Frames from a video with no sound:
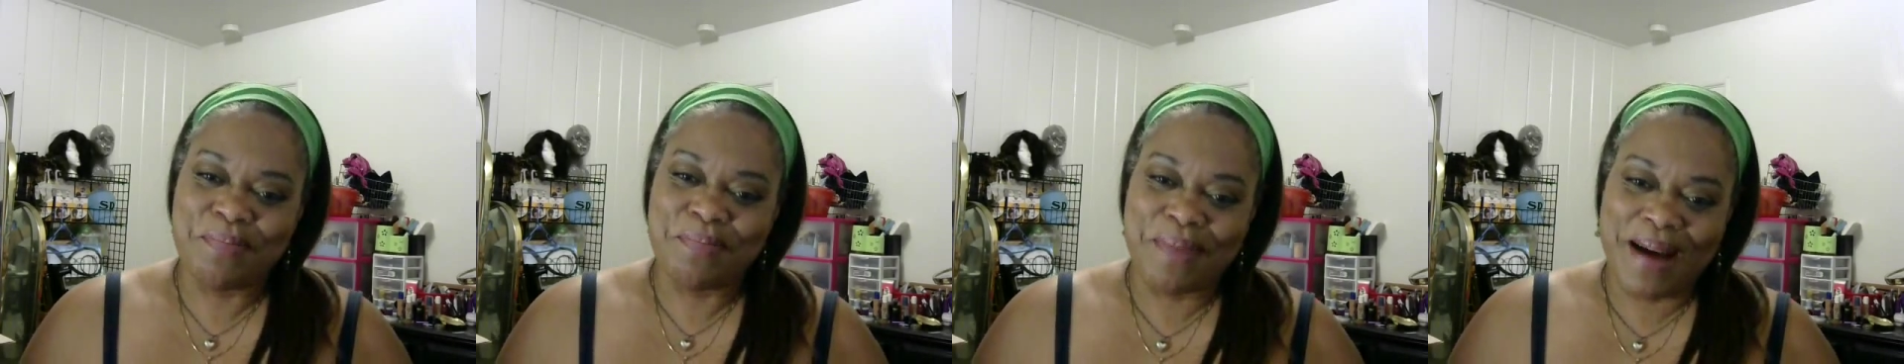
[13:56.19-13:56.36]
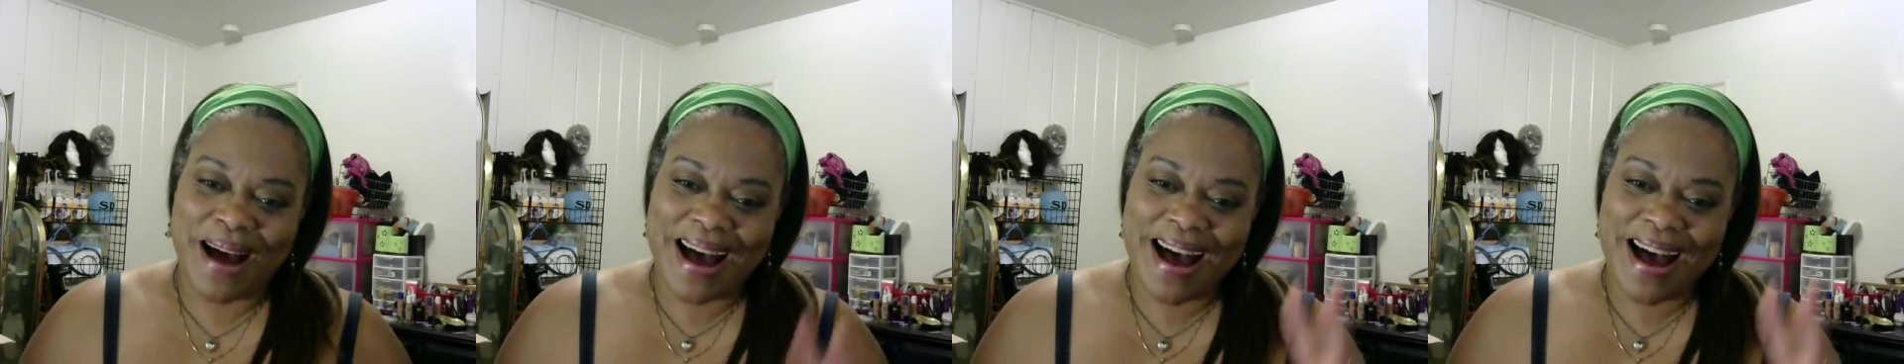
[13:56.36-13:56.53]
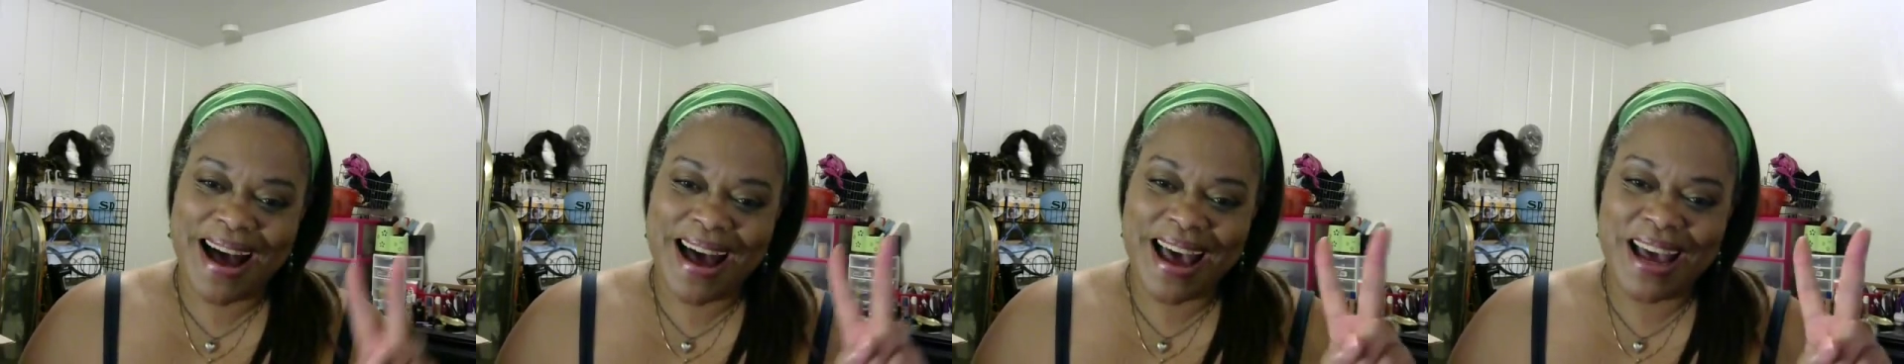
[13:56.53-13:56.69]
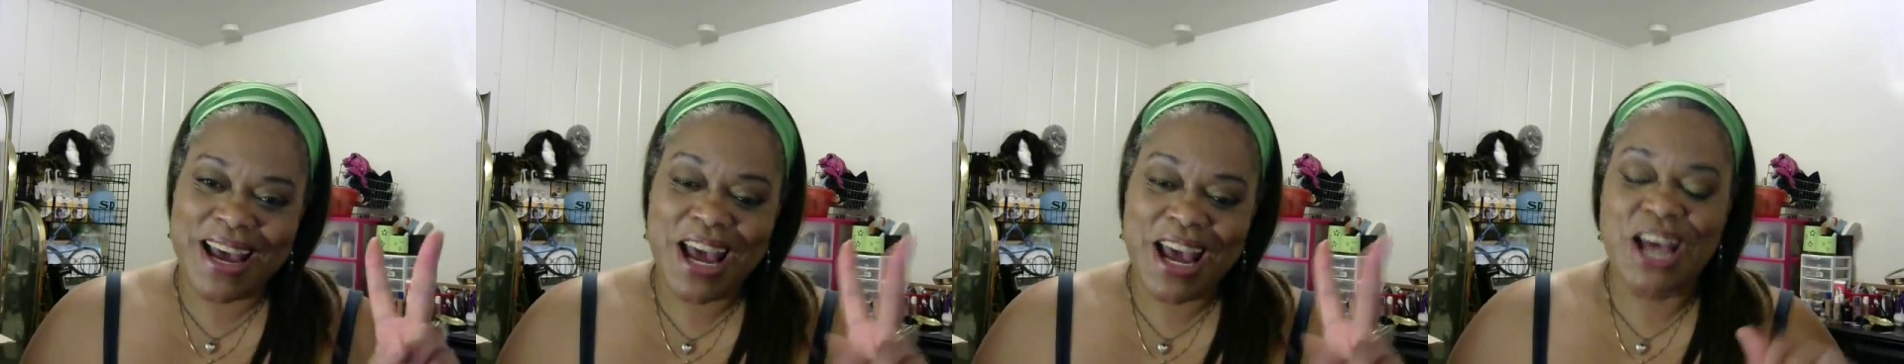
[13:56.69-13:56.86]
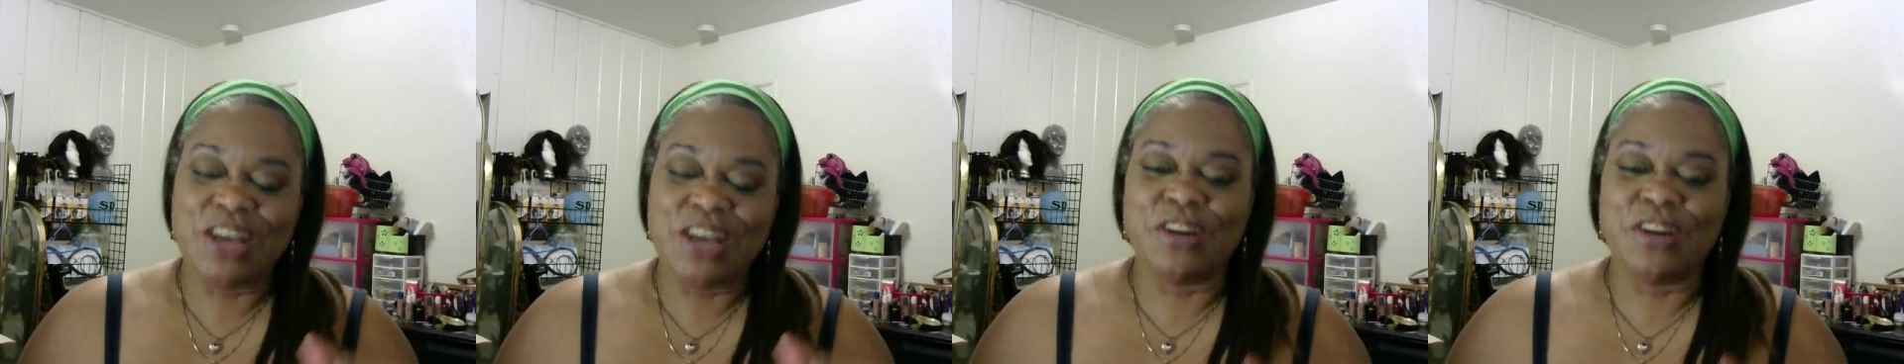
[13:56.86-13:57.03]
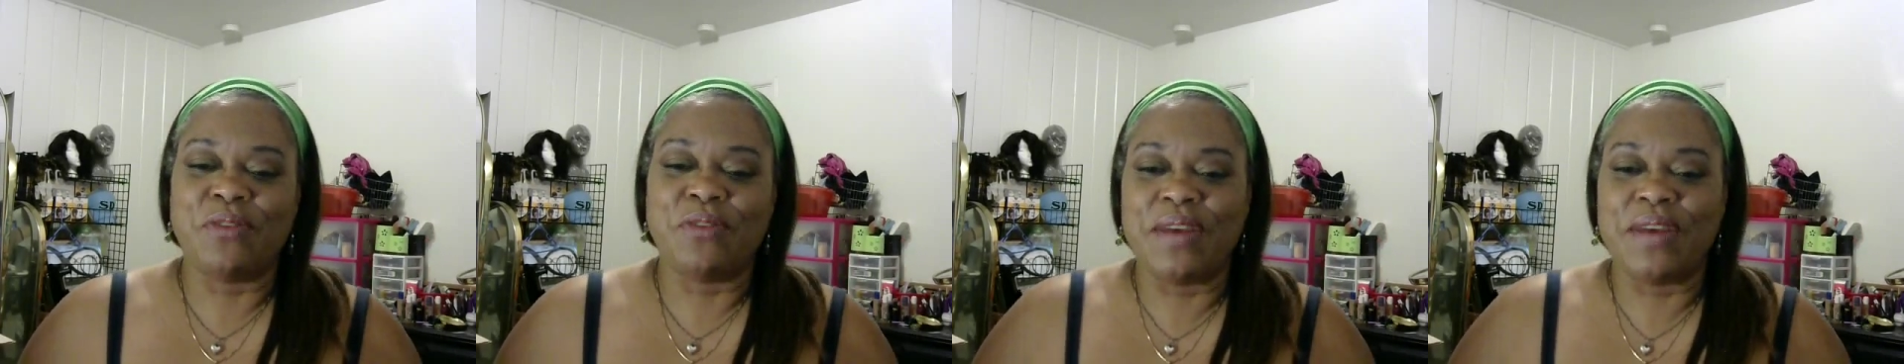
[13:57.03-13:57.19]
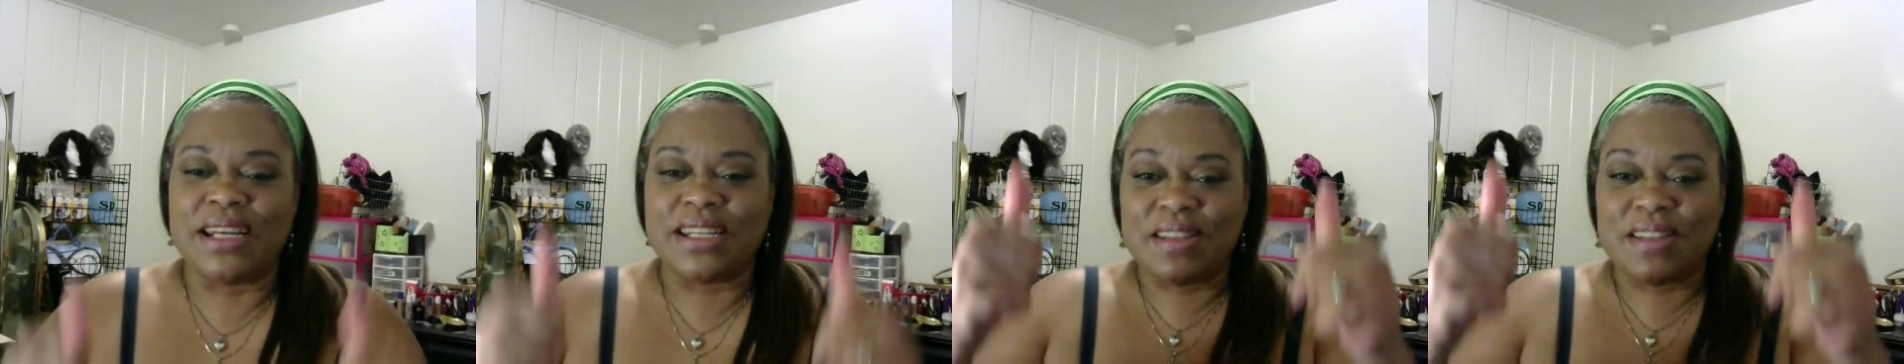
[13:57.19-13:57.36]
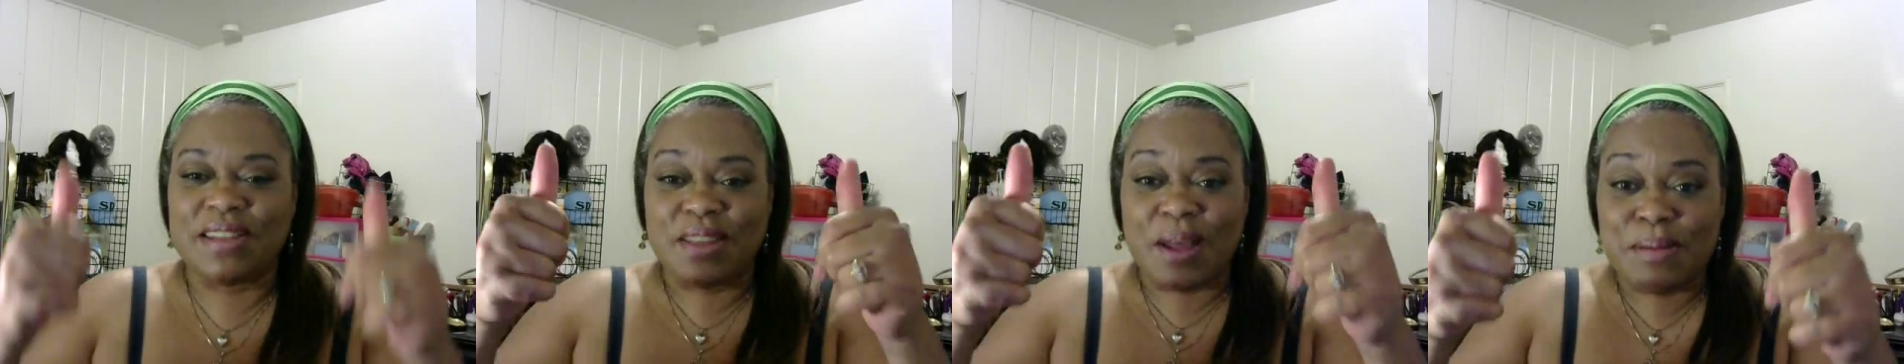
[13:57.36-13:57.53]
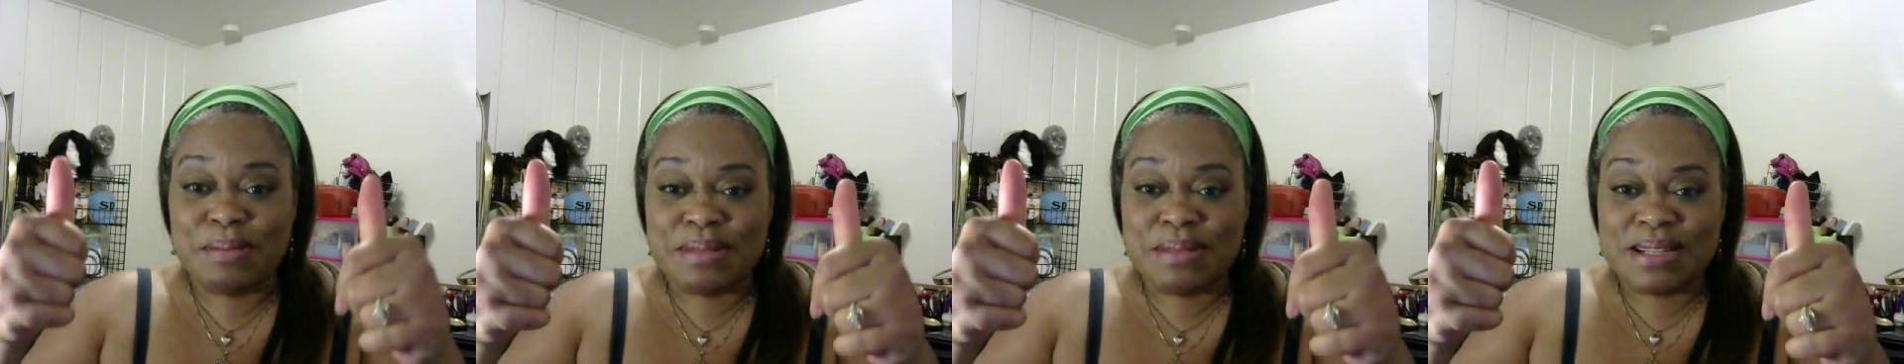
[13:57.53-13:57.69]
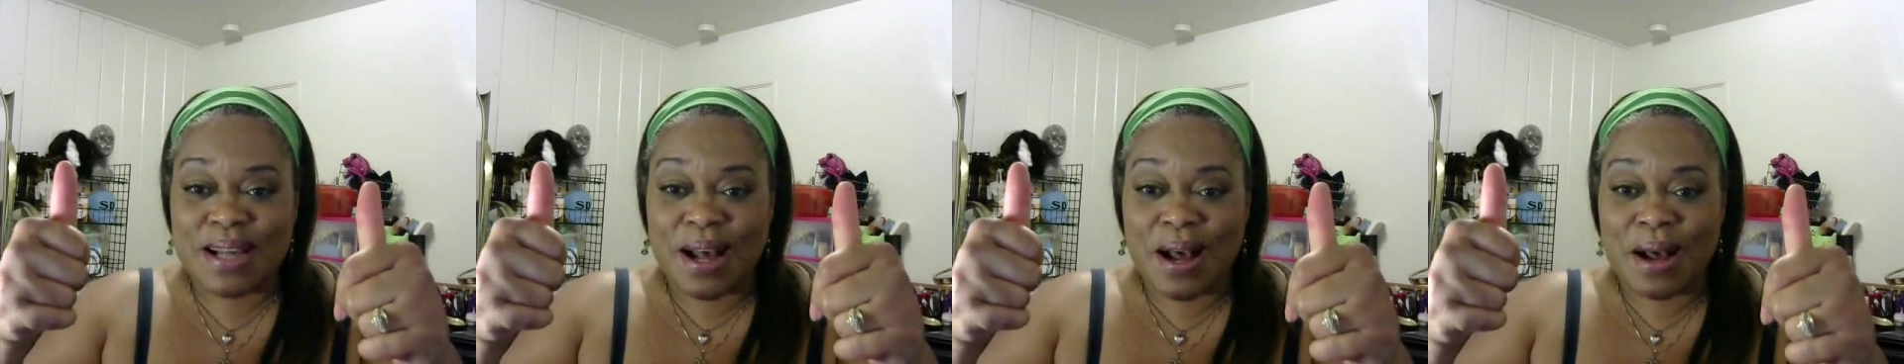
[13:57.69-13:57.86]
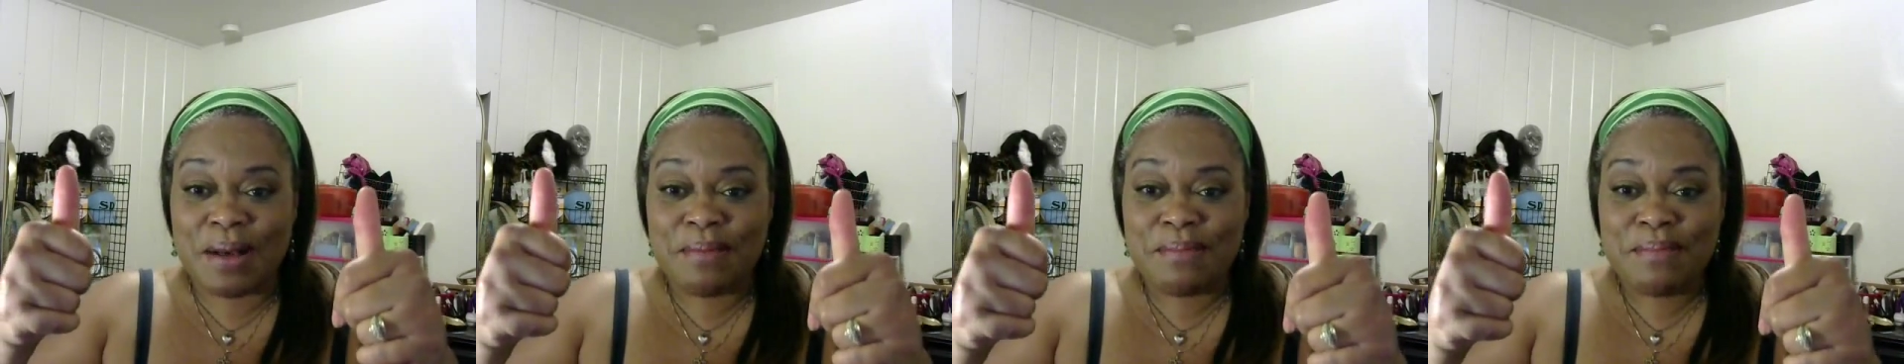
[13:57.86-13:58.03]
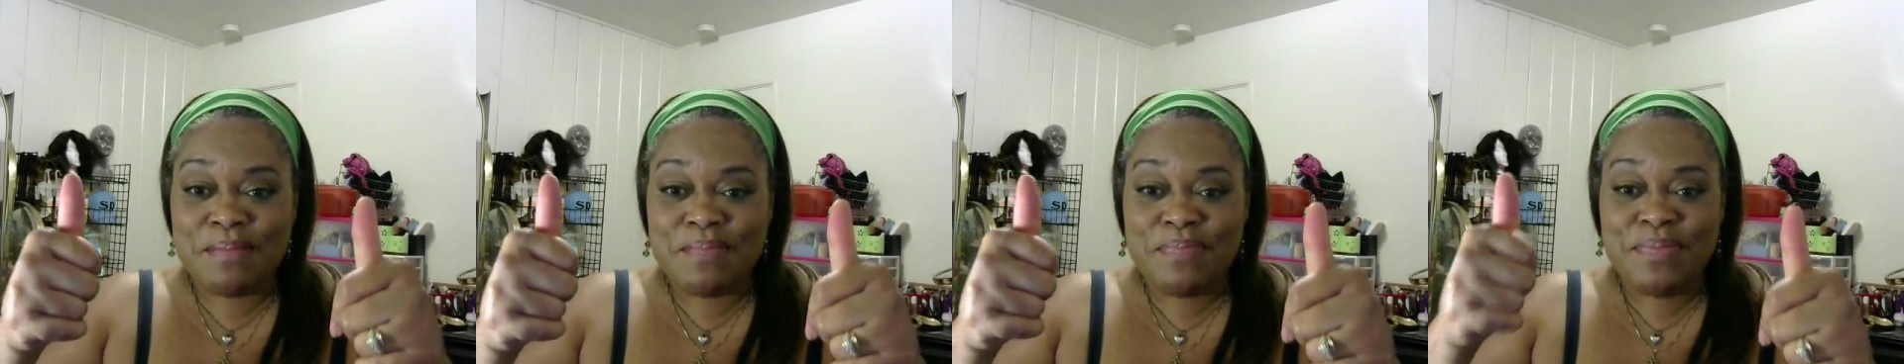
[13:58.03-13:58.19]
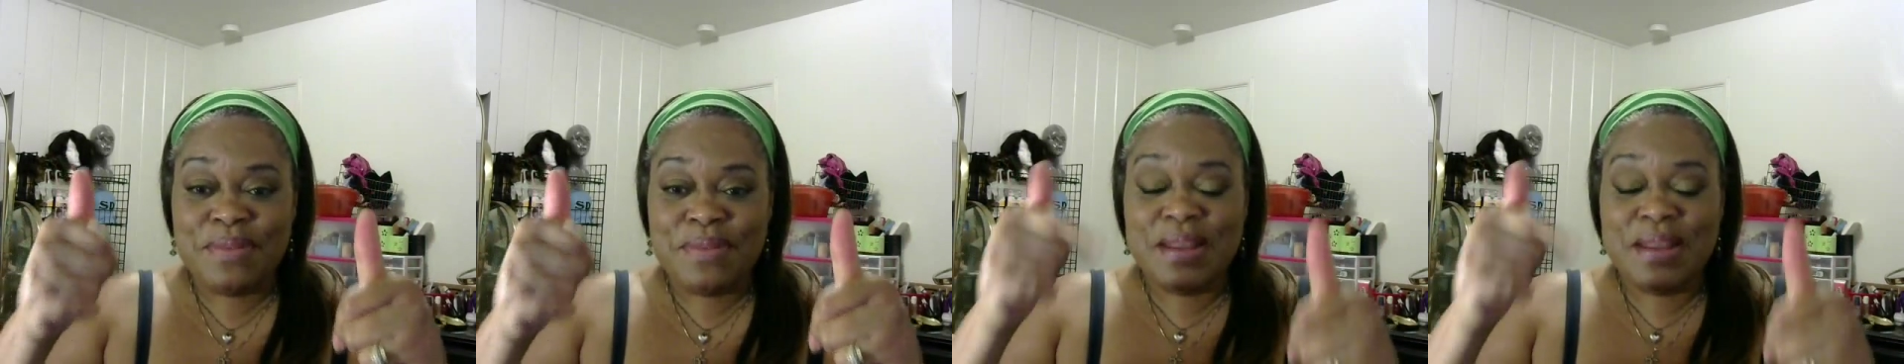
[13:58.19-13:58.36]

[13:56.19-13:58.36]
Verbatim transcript: Bye. Don't forget to thumbs up